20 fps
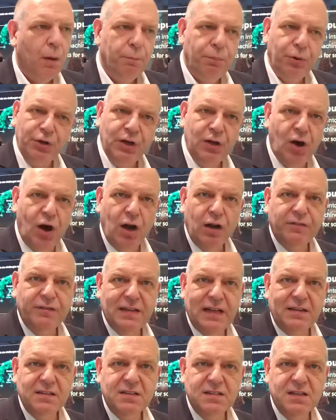Putting all of
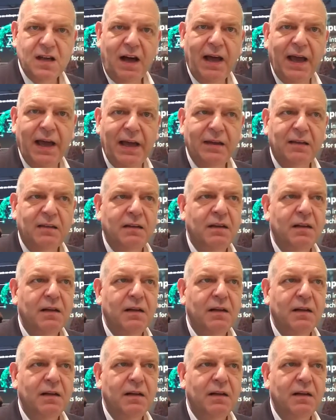that aside,